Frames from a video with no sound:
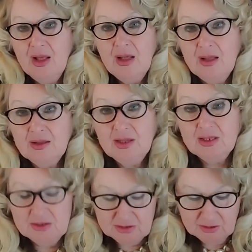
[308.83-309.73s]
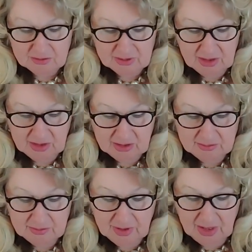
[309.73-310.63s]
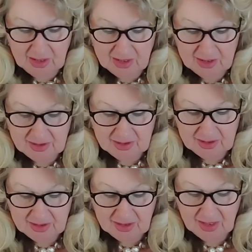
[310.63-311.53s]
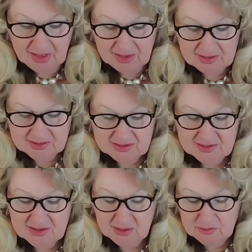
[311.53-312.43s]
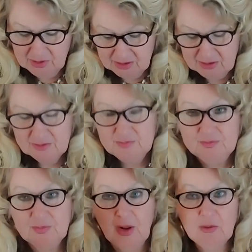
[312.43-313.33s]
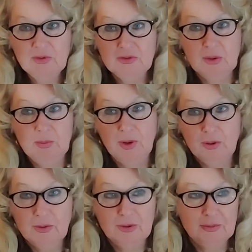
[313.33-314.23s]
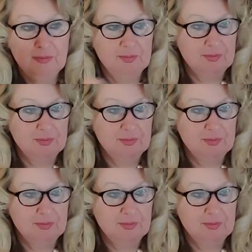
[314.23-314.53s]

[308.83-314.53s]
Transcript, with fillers: and i saw him as someone with the power